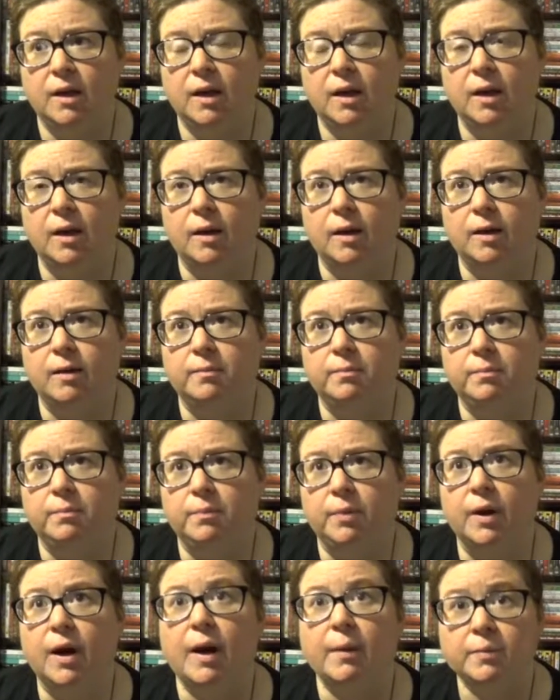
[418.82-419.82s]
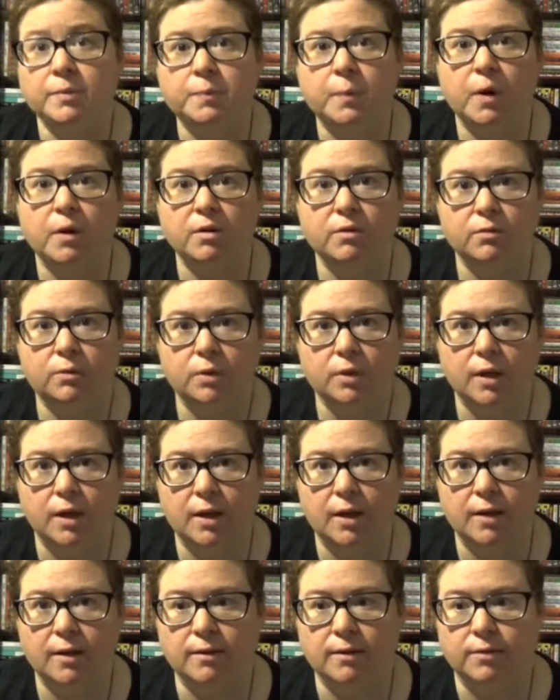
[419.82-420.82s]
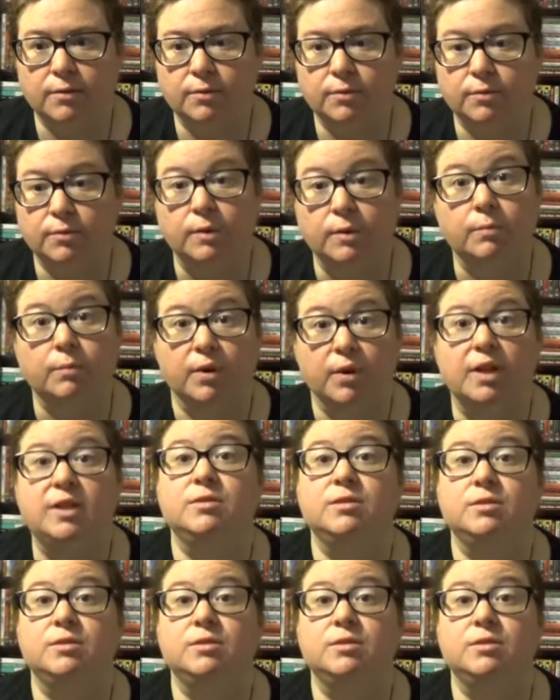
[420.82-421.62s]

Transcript: And perhaps part of what I embrace